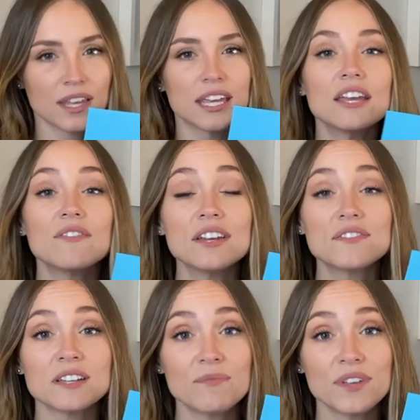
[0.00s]
Even if
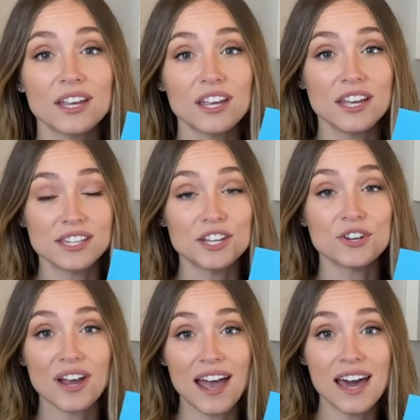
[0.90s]
something is in
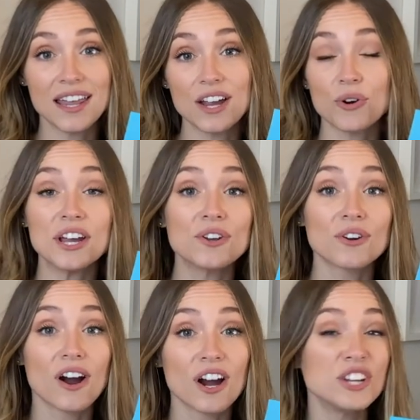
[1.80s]
your head or in your
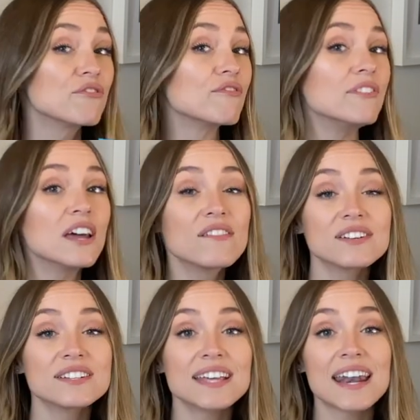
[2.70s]
heart and you've
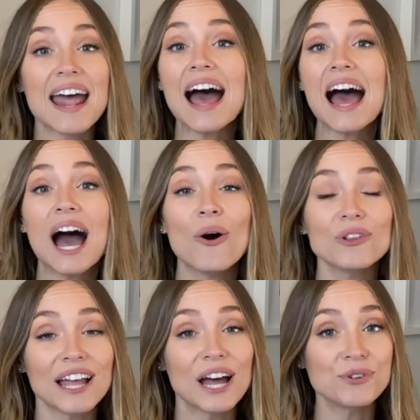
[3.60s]
never said it out
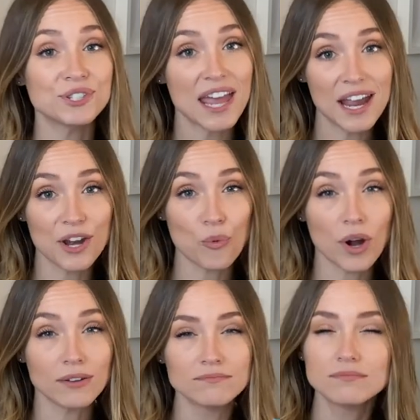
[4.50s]
loud to anyone,